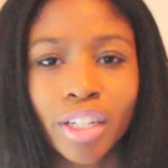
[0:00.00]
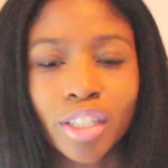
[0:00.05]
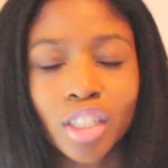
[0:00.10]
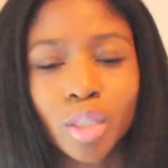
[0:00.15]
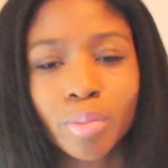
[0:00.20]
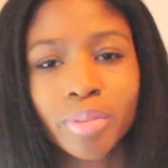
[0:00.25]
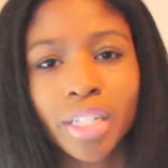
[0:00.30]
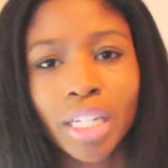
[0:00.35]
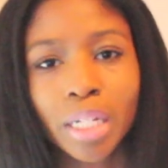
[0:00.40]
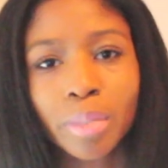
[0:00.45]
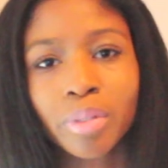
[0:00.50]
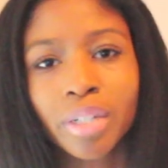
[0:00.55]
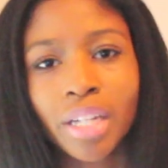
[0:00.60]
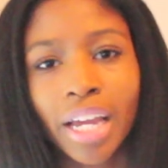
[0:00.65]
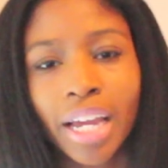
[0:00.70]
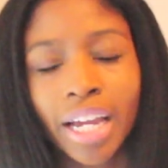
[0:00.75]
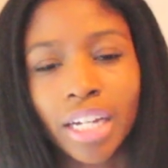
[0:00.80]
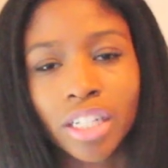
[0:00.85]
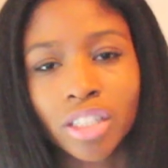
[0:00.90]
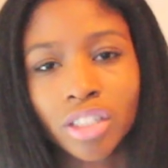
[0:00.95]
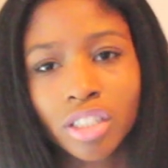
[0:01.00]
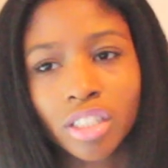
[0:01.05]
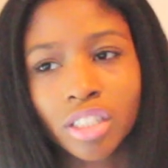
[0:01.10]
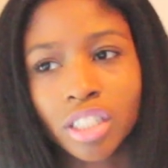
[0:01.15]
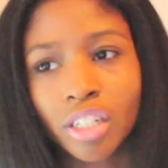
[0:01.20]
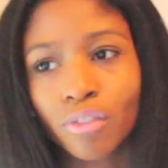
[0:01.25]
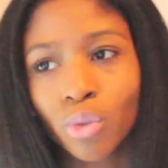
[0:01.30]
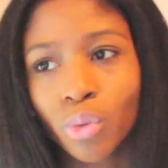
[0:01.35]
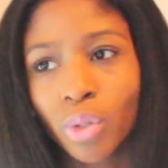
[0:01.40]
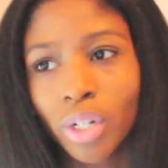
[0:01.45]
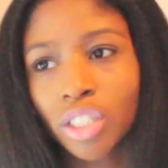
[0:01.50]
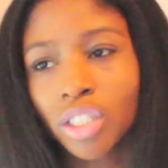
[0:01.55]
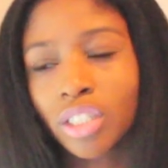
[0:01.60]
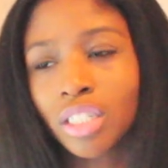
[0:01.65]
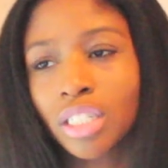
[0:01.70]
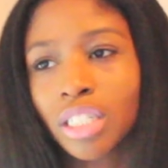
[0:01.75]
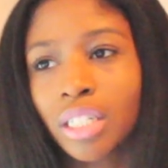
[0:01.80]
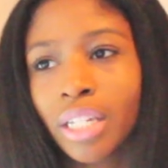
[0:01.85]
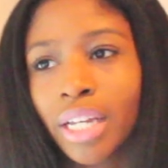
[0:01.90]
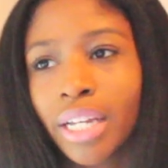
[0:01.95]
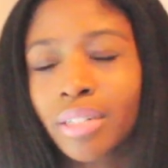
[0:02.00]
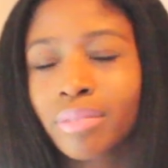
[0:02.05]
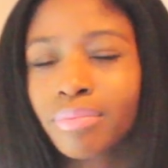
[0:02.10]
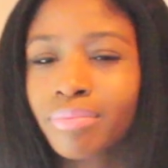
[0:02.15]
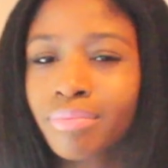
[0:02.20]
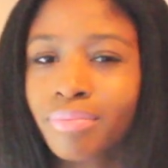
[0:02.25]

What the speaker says: You'll be able to ask yourself questions like,